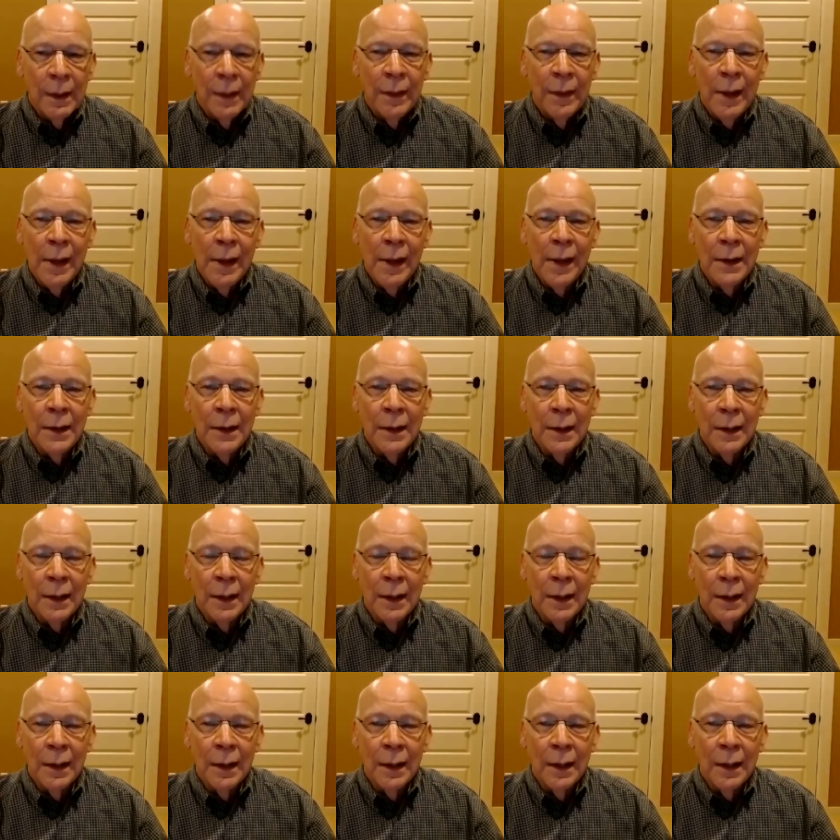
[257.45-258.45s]
then
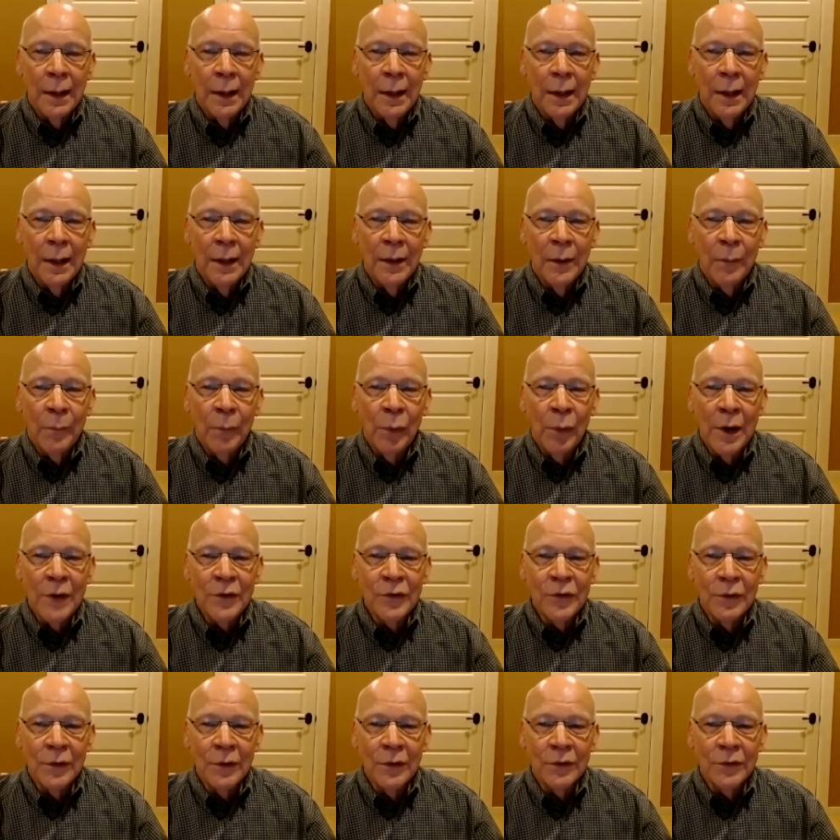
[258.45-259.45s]
the
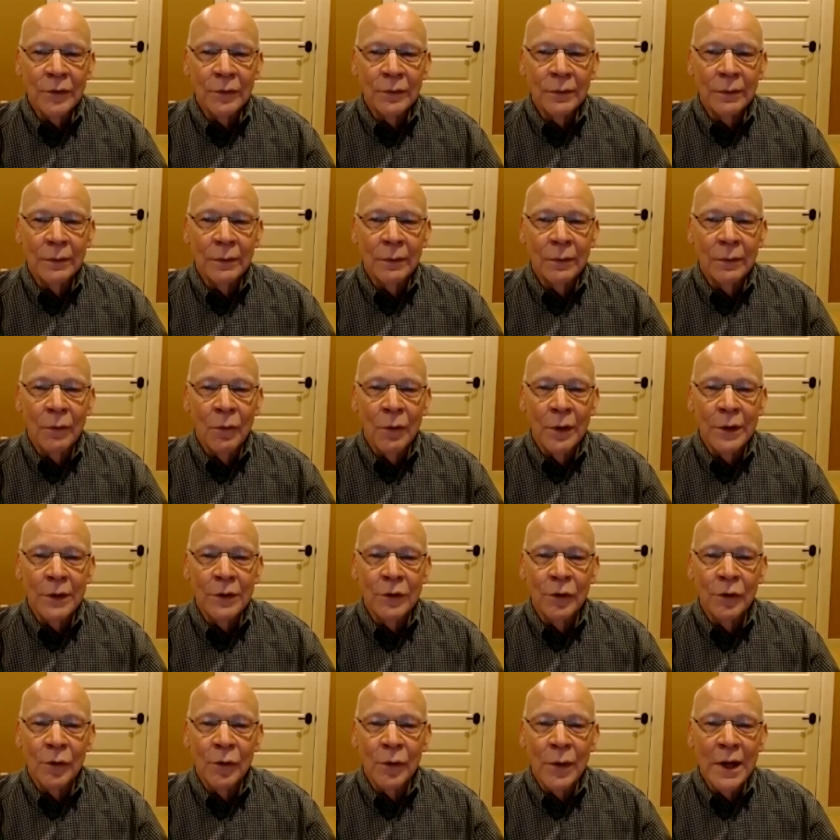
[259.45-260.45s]
pressure is going
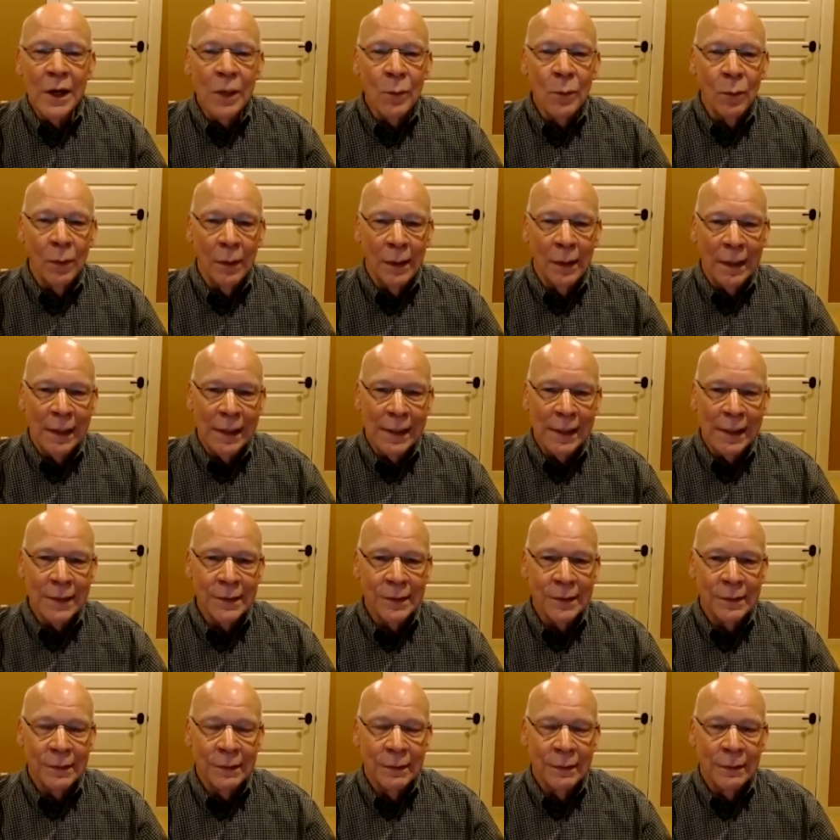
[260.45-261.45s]
to
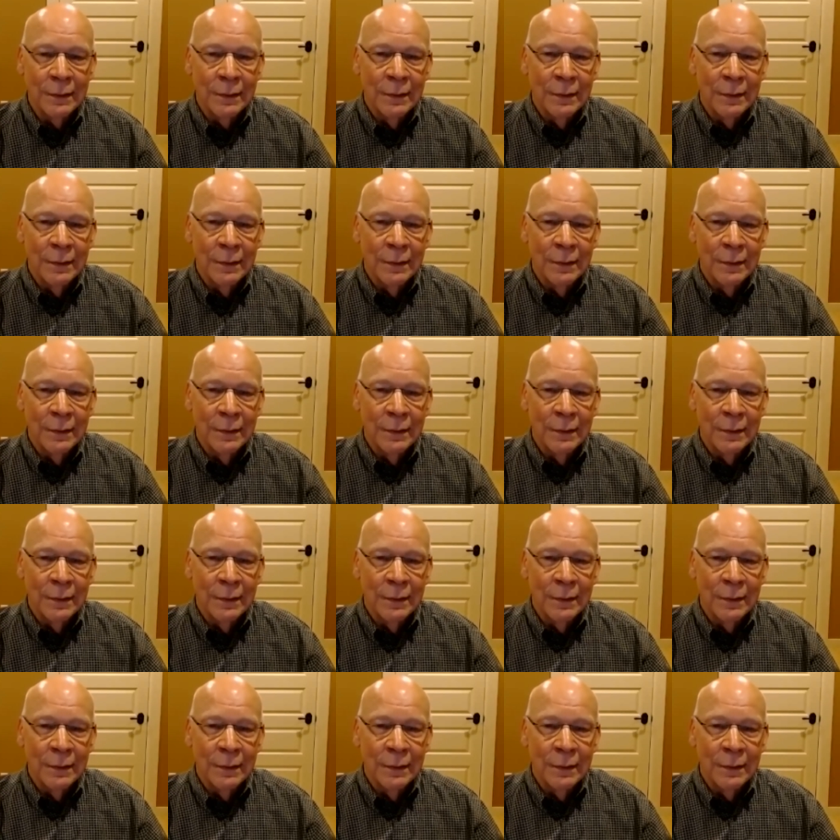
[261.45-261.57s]
equalize.